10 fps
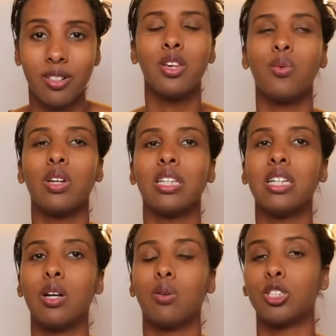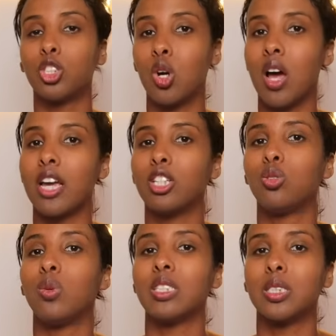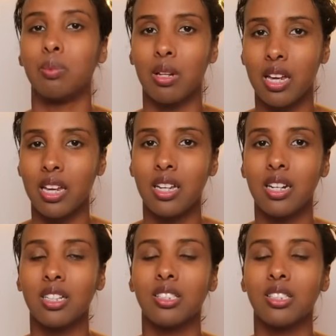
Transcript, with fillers: I think what Lila was trying to explain